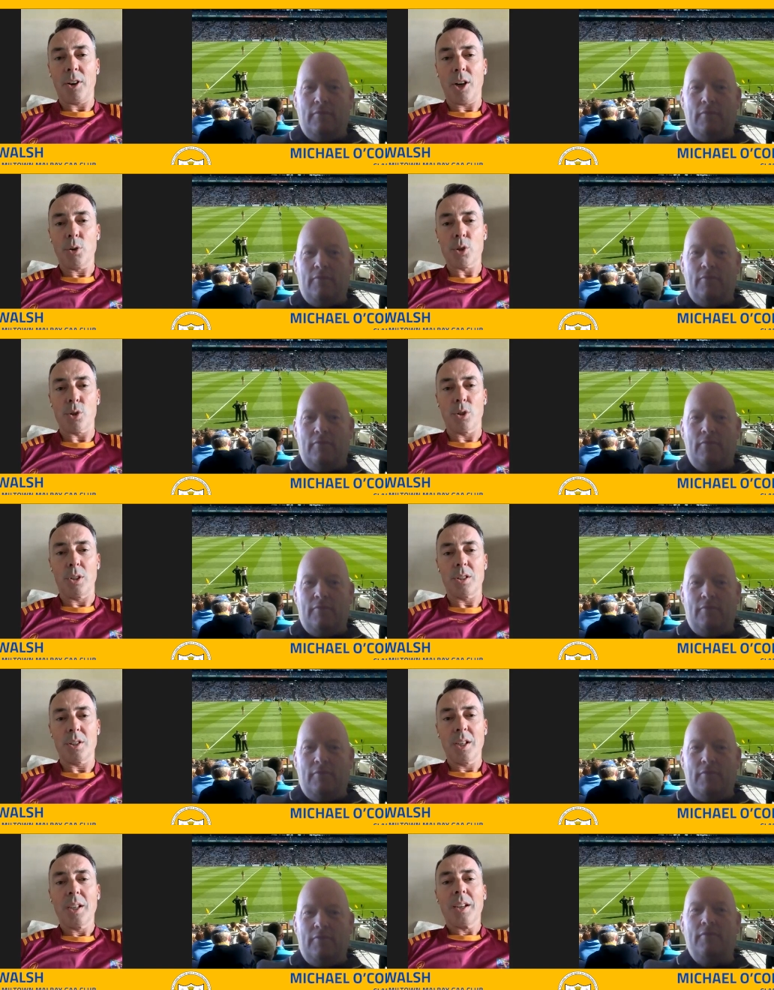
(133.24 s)
Speaker 1: our
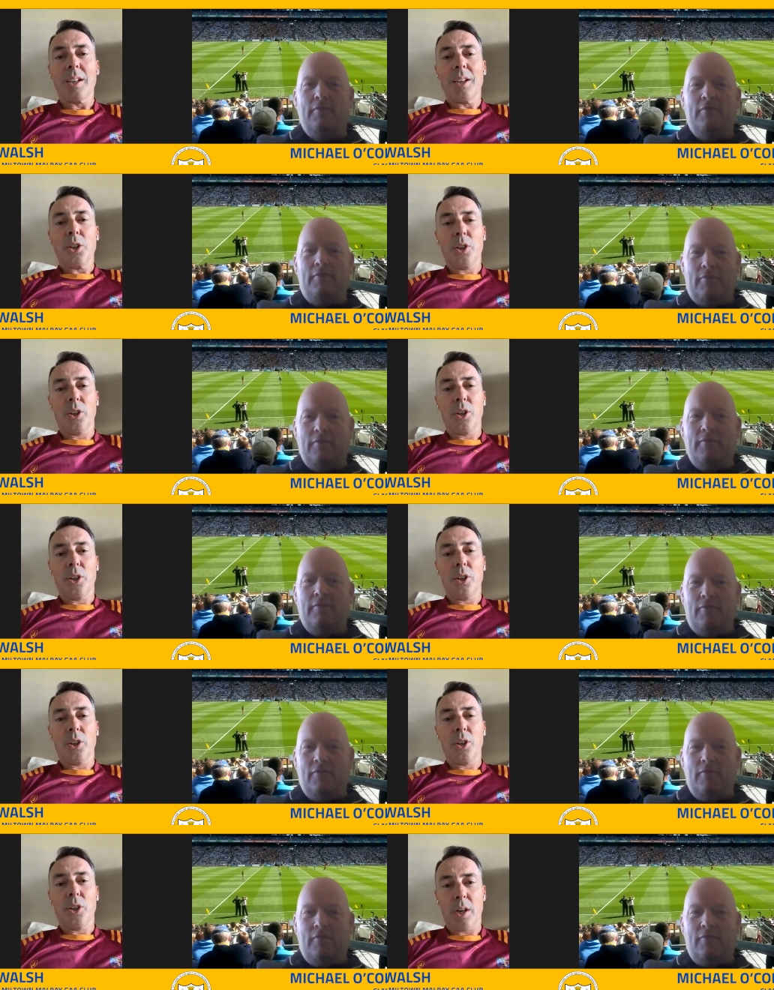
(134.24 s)
household years
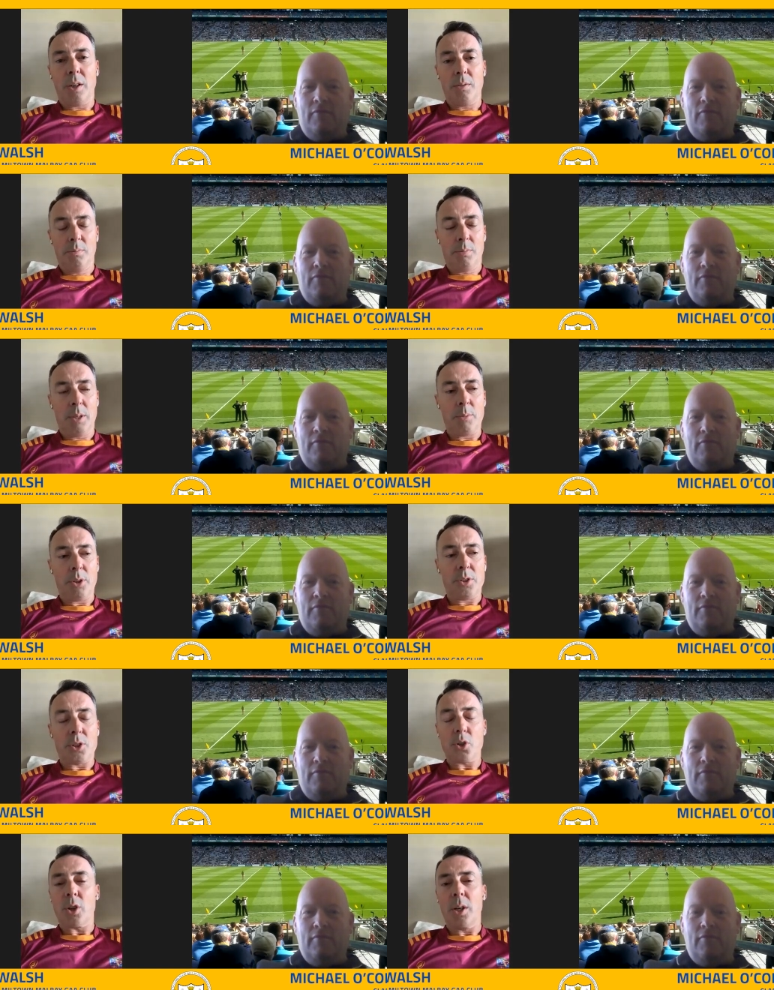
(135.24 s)
ago, where my
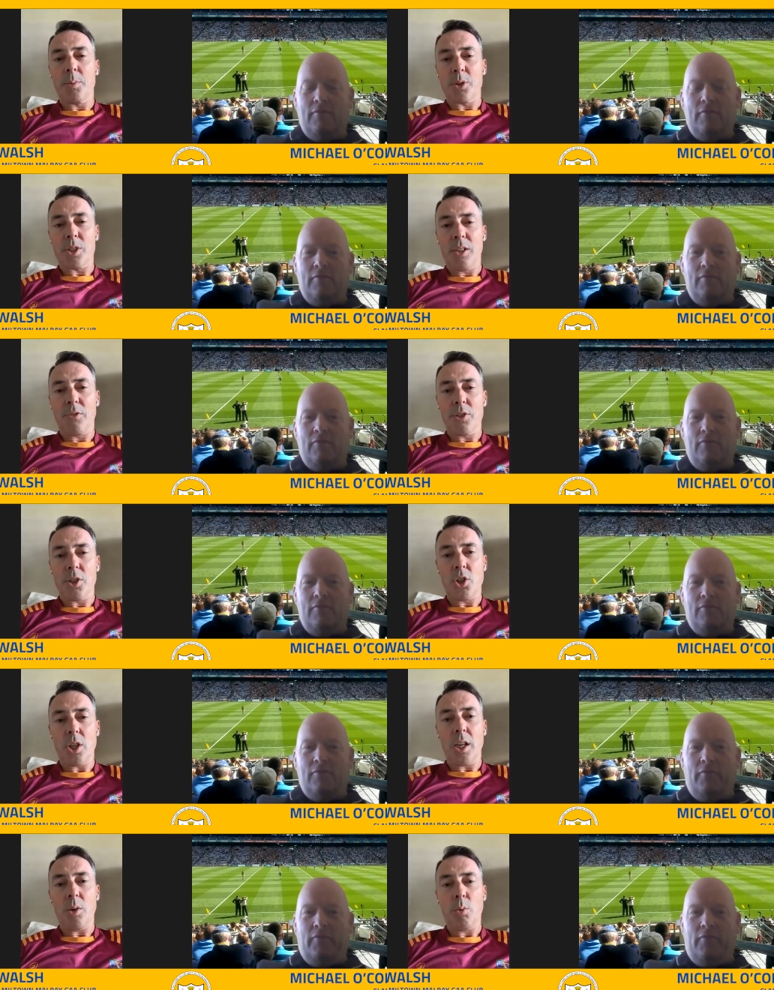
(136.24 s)
mother described herself as a
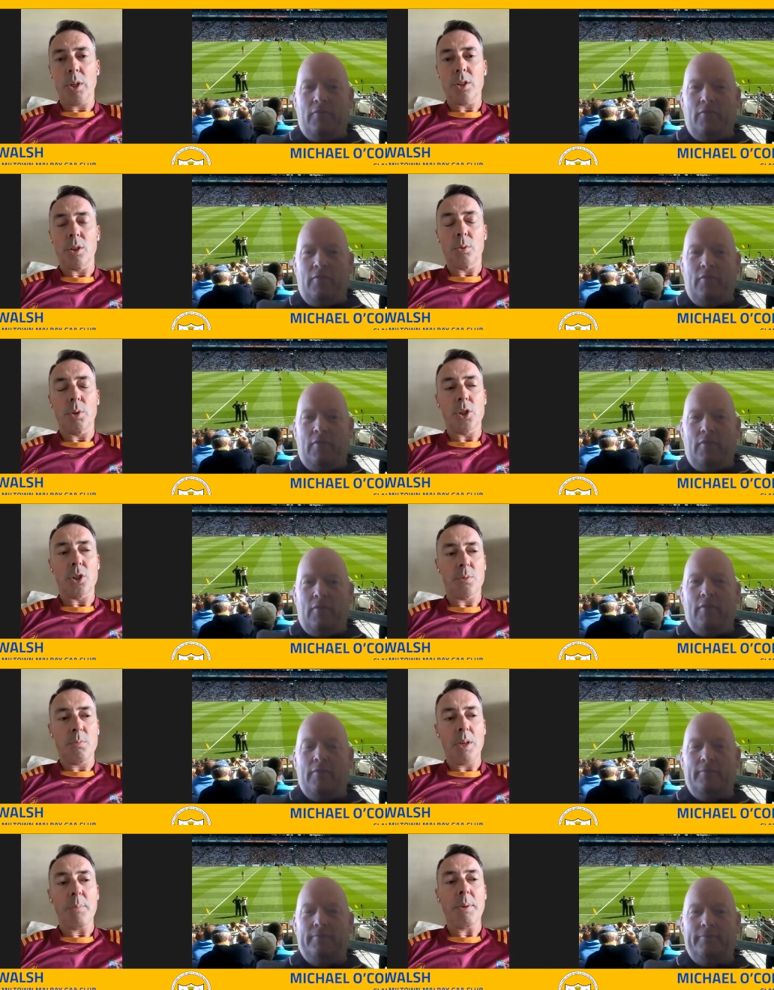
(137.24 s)
GAA widow,
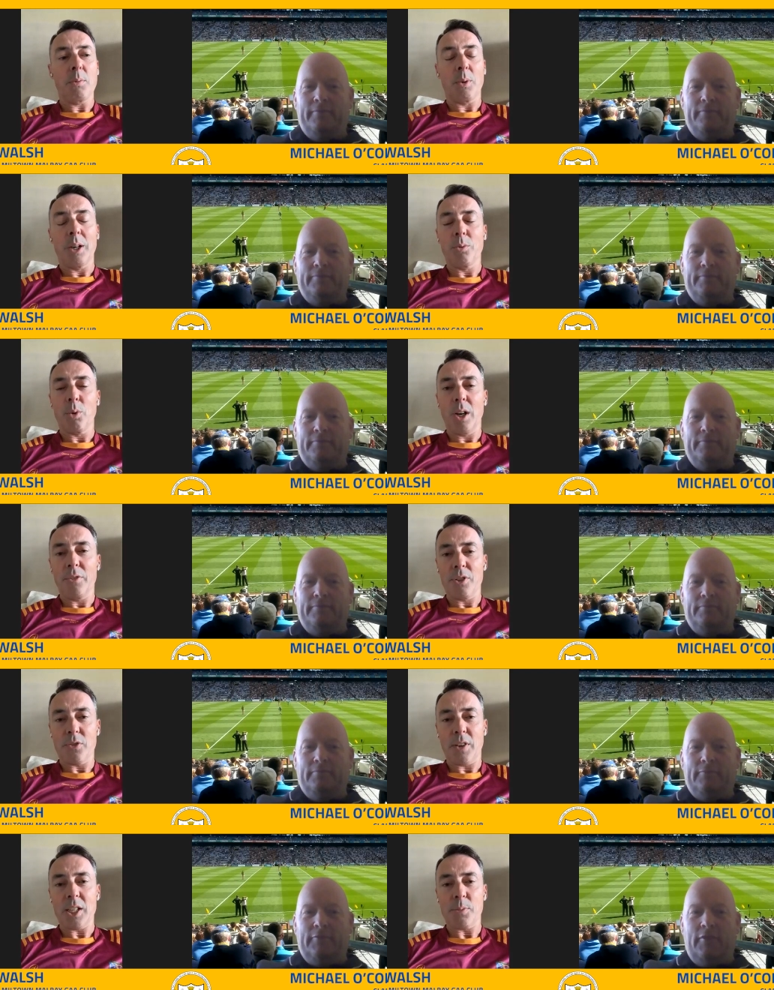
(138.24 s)
which may be why wife
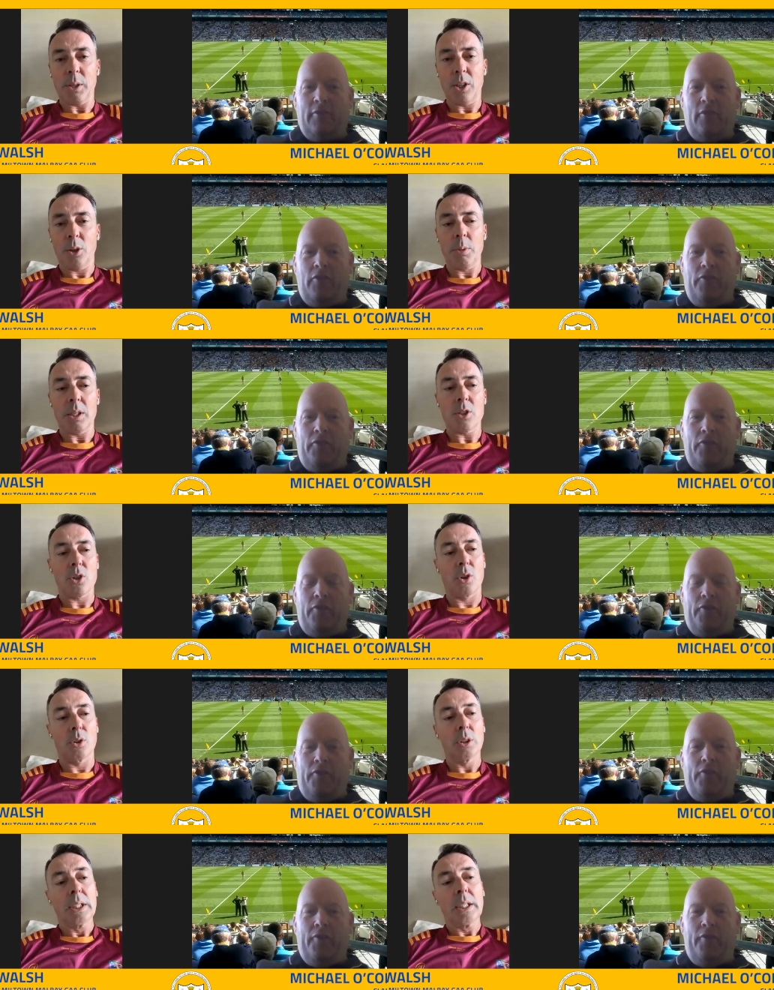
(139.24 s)
is fast becoming.
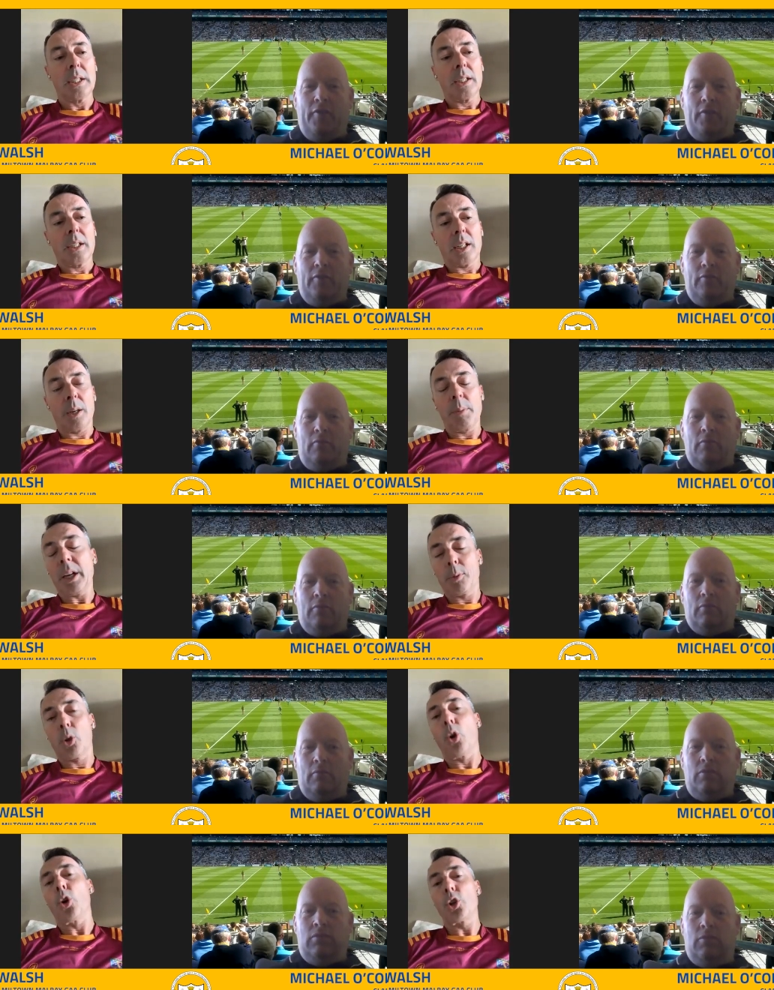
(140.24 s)
So, I mean,
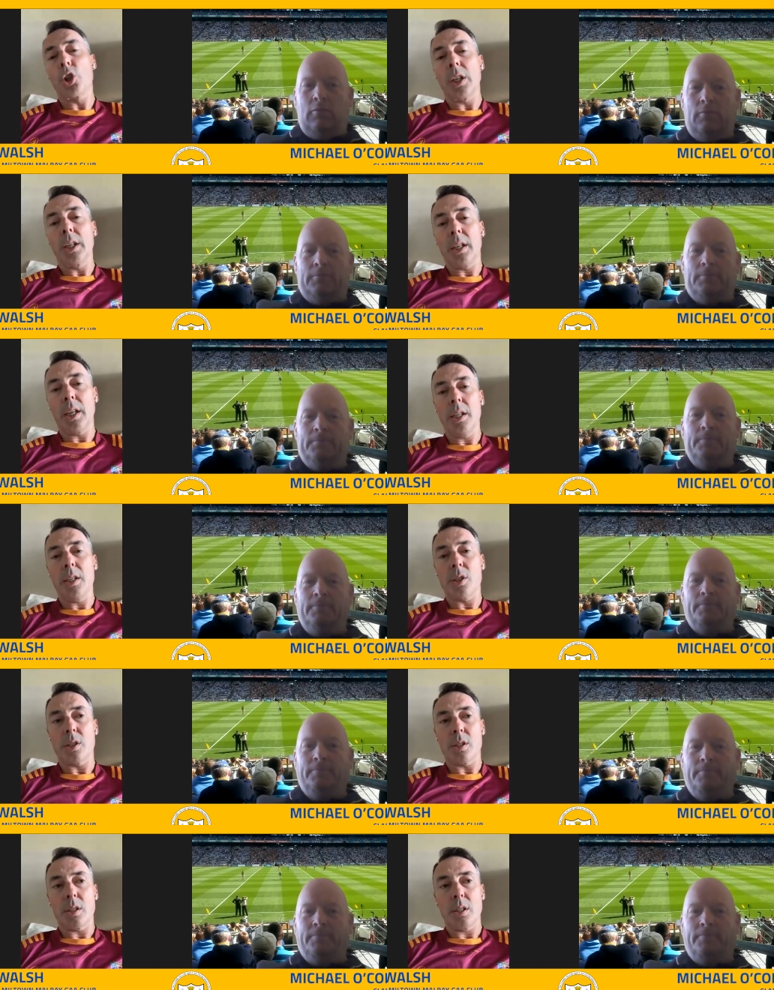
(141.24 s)
I'm coaching
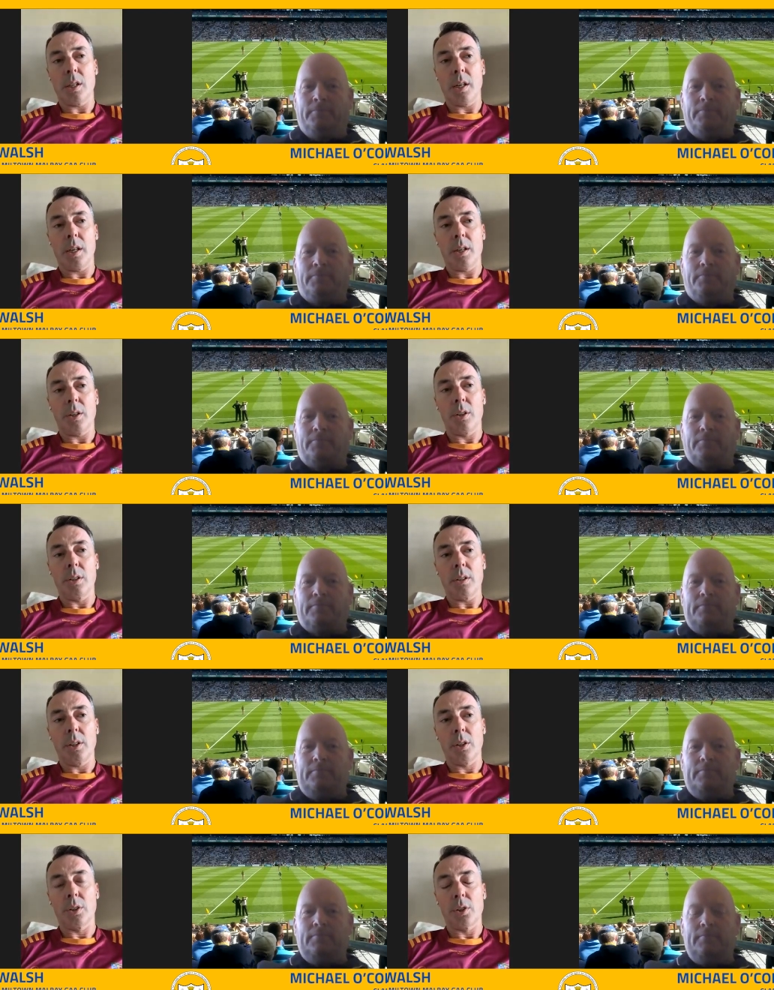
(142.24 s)
kids, uh,
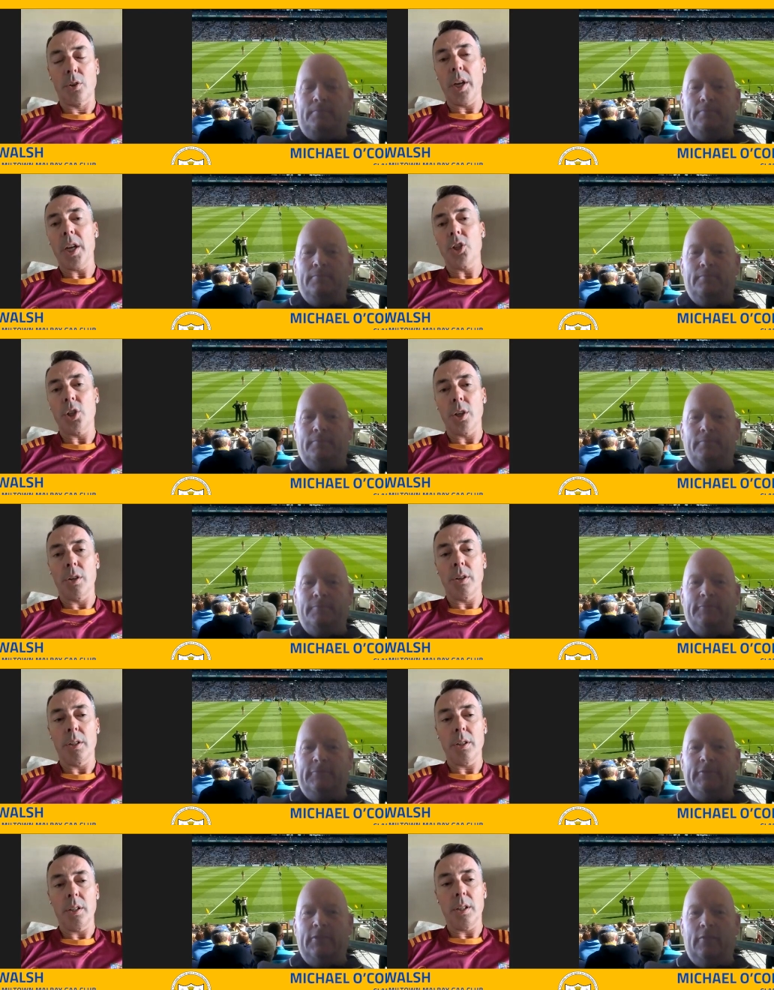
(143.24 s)
you know, underage here
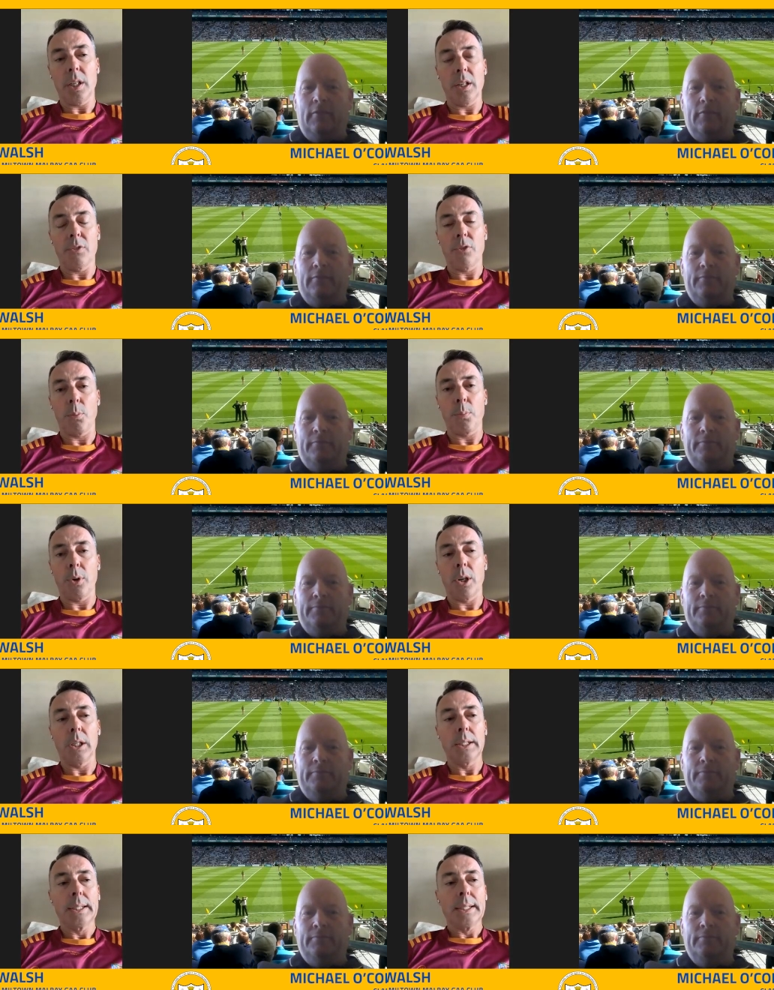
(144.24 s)
in, in Gaelic
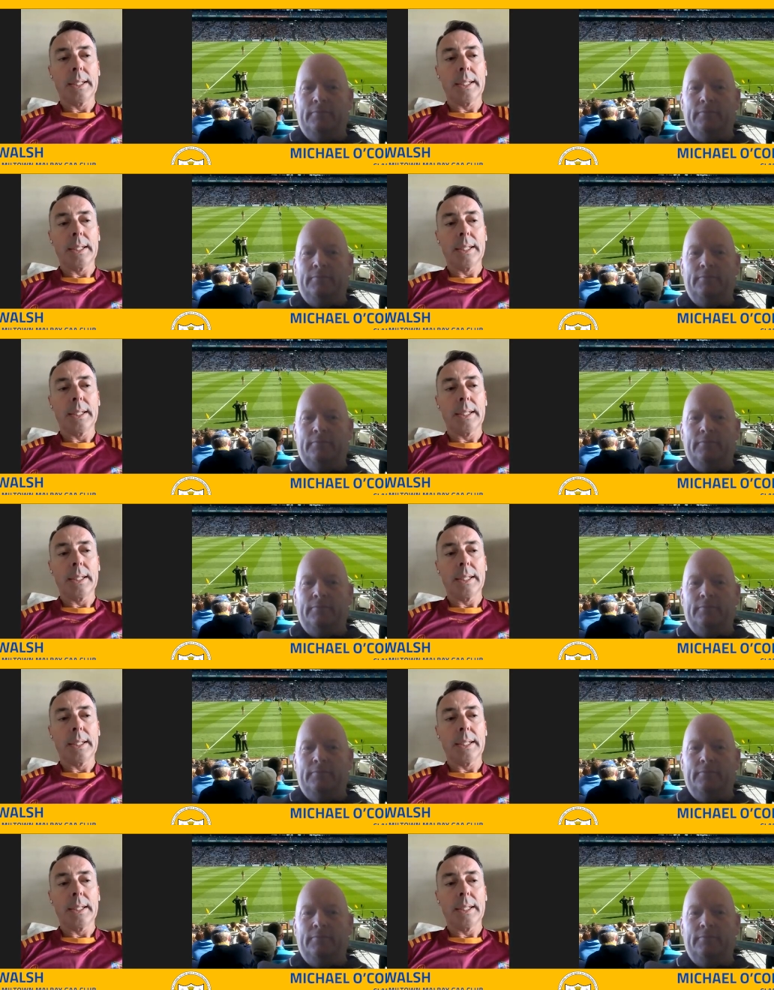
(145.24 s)
football.